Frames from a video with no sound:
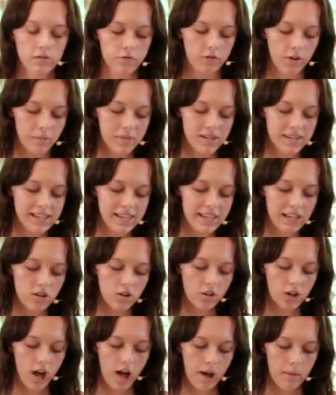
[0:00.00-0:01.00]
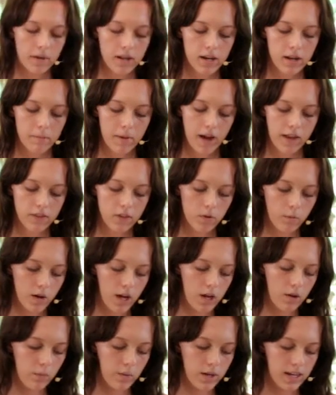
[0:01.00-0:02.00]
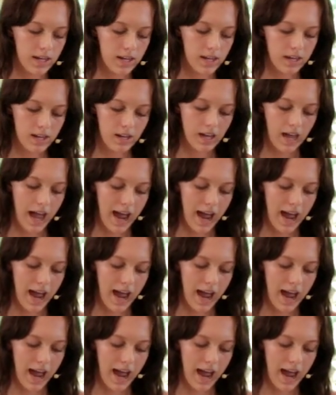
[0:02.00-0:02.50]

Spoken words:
From a single comment about the way we